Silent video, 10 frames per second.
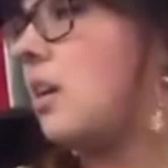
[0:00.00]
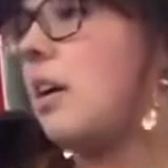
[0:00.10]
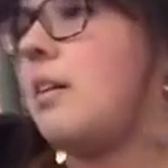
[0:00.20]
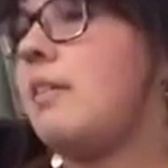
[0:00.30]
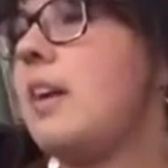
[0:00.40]

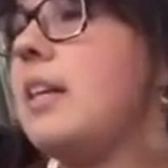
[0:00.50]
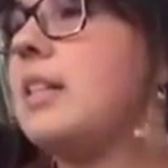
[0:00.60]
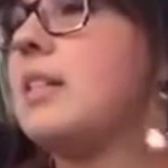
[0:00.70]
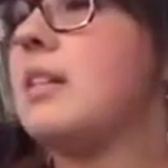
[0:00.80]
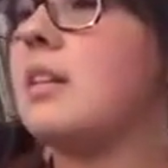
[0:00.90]
Alright,
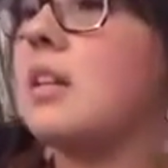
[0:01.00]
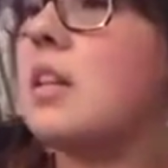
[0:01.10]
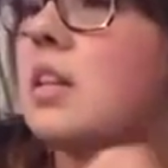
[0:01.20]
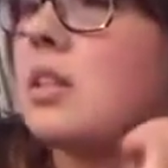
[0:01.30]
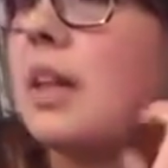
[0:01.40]

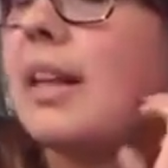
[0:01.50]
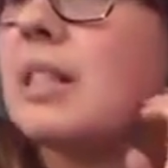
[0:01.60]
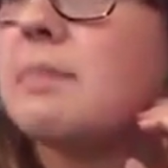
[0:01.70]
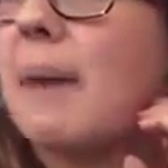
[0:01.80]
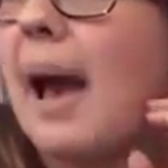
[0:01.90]
so
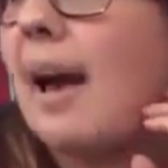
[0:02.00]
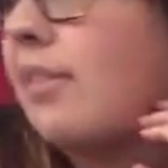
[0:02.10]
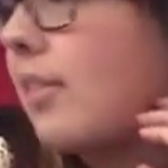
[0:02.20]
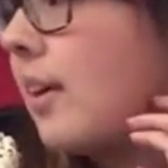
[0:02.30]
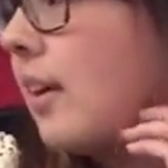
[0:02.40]
that's math.
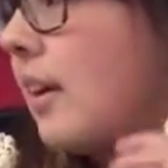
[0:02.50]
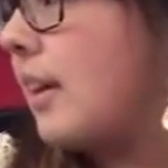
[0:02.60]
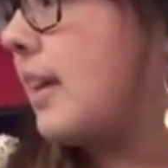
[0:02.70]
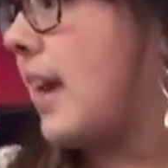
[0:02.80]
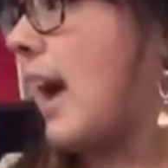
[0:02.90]

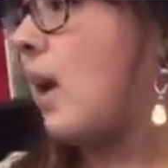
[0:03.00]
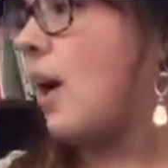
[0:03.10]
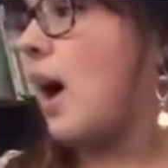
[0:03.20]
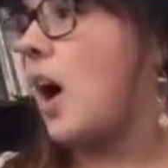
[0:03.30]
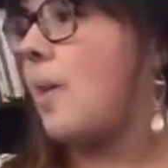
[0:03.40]

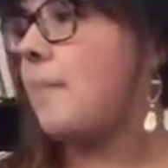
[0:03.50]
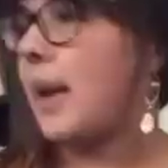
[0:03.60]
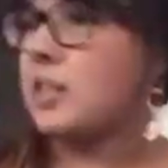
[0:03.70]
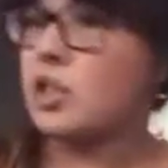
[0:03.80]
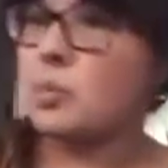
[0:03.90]
Now
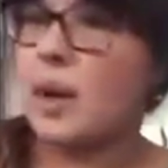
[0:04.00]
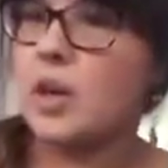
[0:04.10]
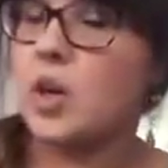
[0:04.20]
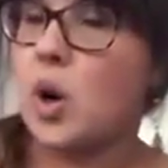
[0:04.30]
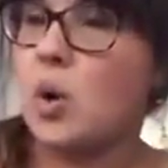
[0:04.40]
I just want
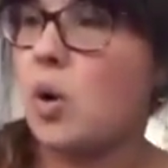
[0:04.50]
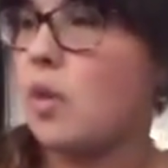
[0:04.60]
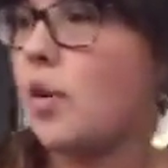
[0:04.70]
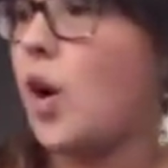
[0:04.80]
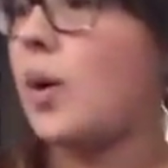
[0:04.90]
to go
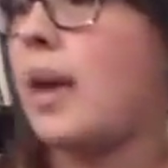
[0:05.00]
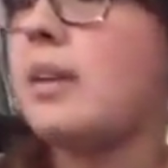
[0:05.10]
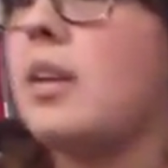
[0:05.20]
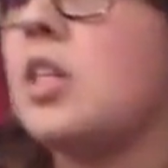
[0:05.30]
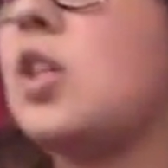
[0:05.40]
over, okay,
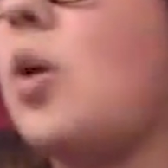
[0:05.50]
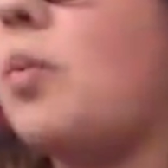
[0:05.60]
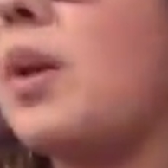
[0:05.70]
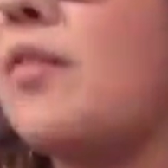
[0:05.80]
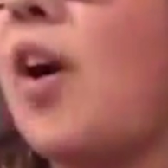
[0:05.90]
so
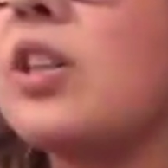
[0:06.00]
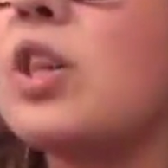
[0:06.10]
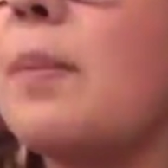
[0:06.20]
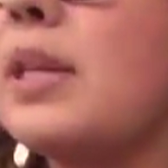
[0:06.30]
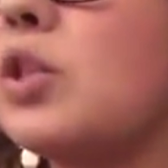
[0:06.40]
we've
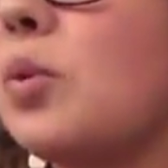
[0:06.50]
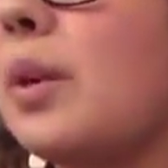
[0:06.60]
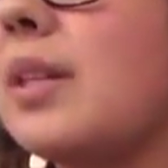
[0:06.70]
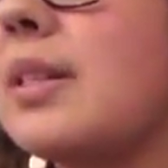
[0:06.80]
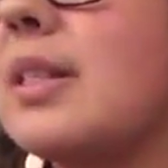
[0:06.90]
also been
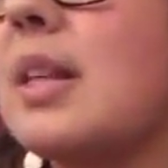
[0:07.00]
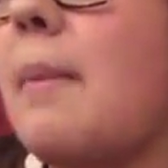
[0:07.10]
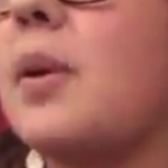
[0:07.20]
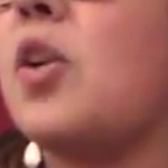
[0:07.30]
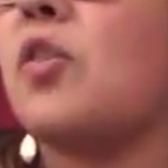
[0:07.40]
doing
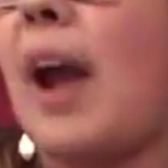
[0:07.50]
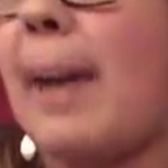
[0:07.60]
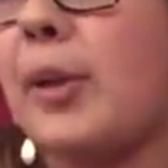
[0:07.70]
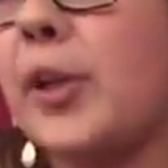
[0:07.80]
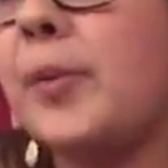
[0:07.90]
some
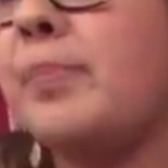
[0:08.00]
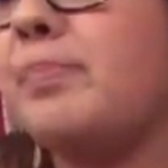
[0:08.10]
grammar.